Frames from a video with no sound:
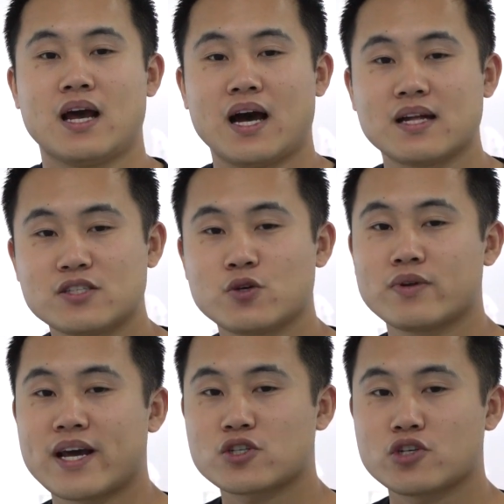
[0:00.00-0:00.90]
Until
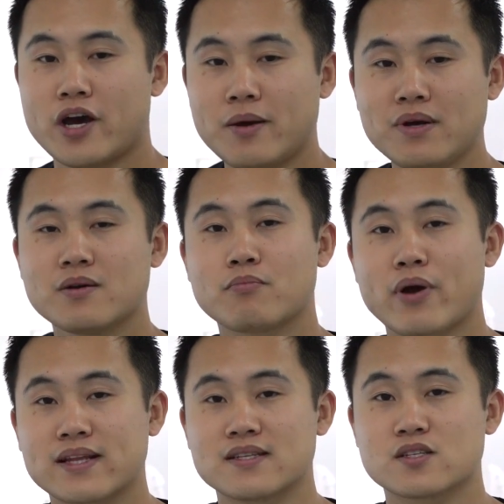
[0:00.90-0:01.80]
next time,
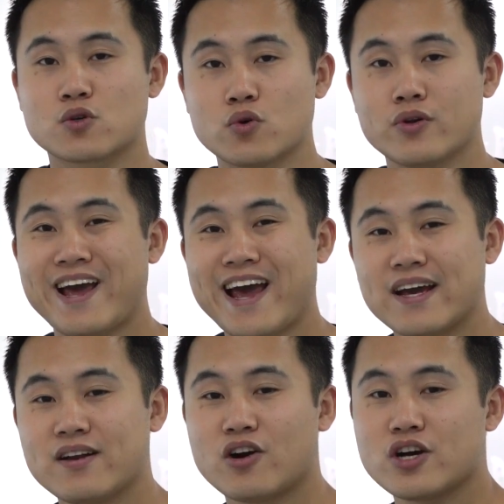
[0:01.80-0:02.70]
practice good
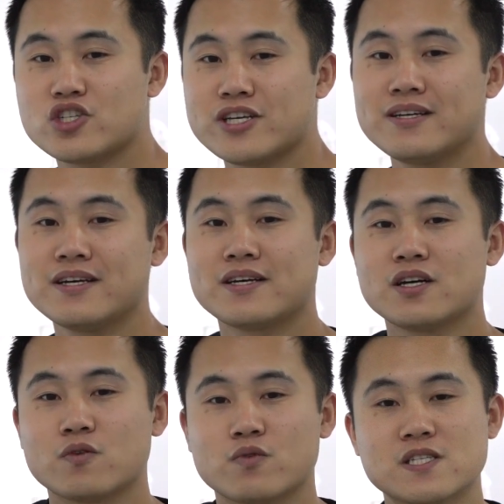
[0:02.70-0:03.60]
hand hygiene
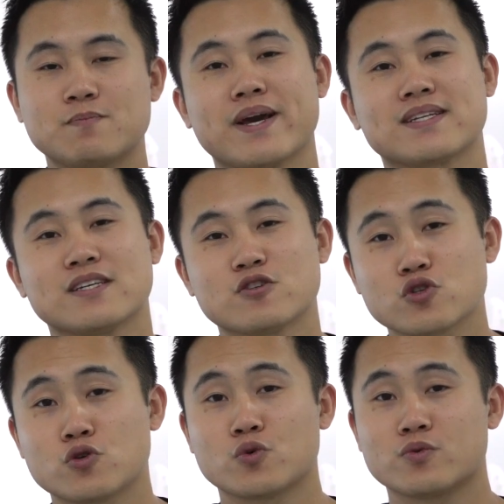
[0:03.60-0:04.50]
respect
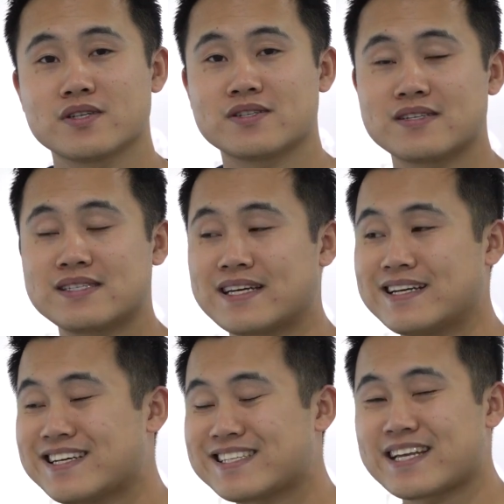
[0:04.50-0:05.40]
social
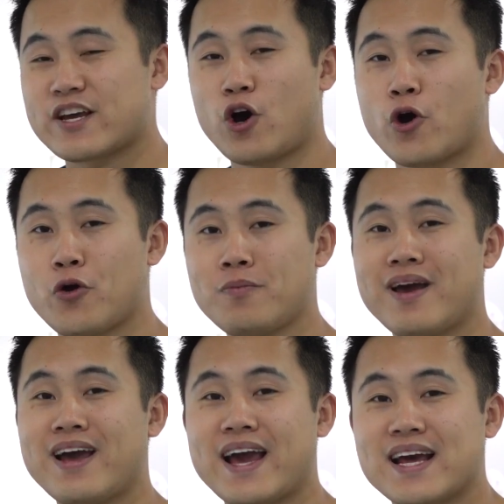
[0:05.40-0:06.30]
distancing, stay
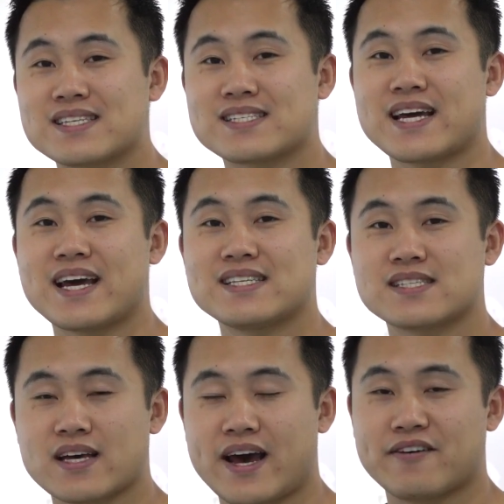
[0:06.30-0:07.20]
home, and stay
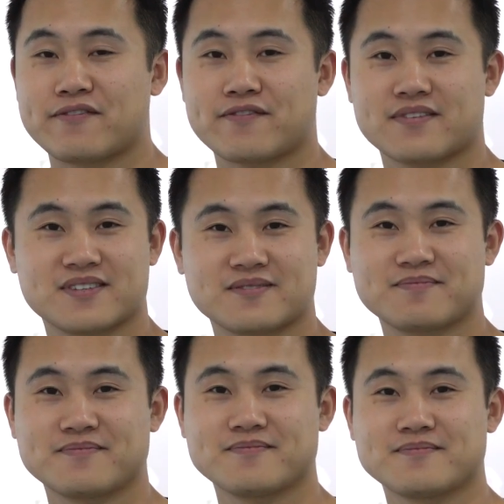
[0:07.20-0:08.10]

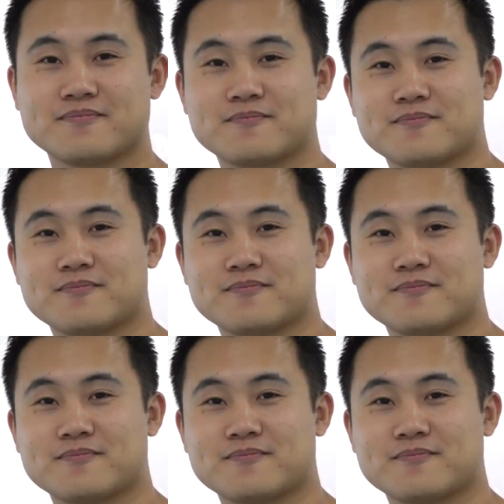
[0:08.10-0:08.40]
safe.